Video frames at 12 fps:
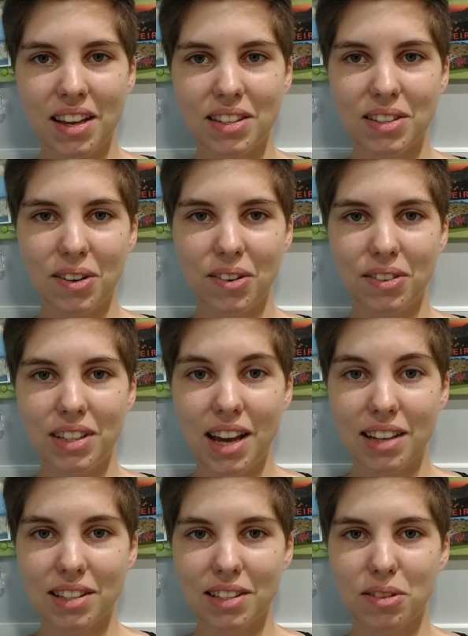So
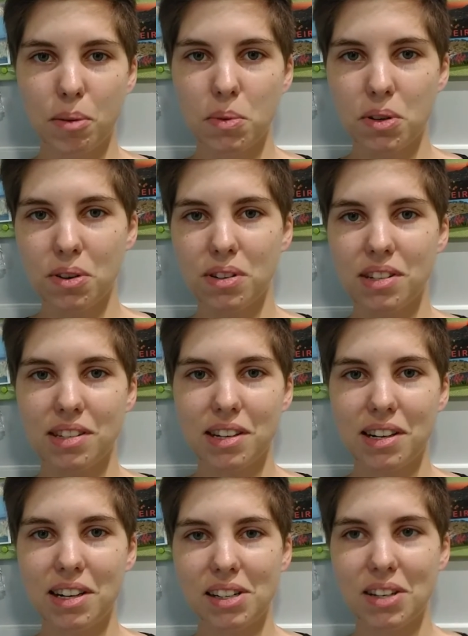yes, cryptocurrencies are
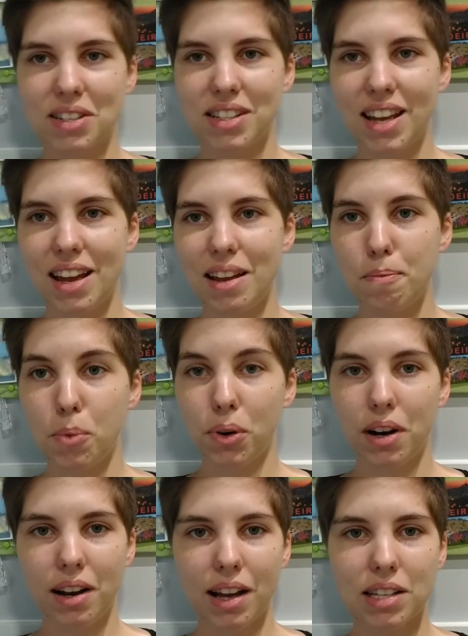here to stay. More in
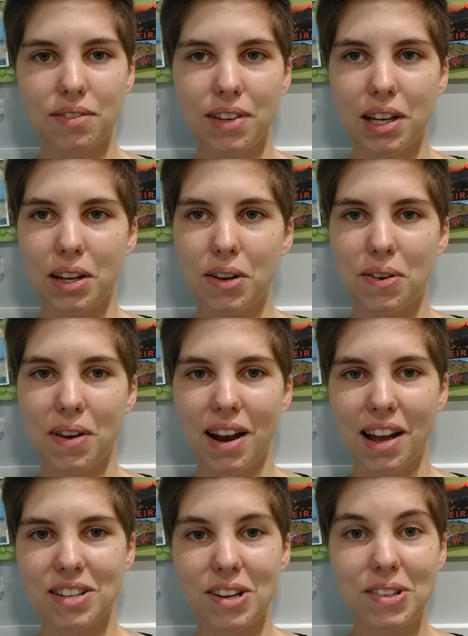the next video, and
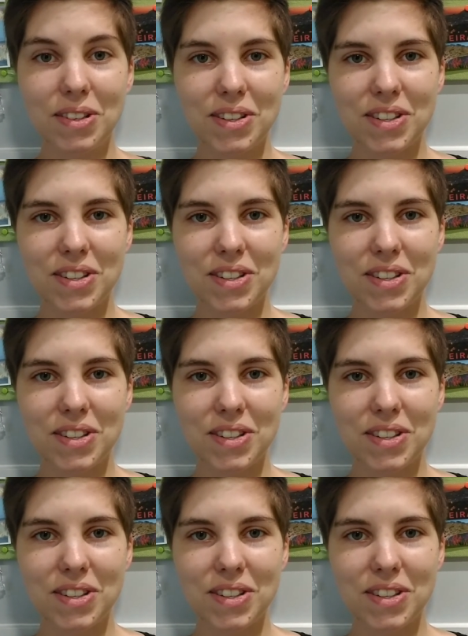I'll talk to you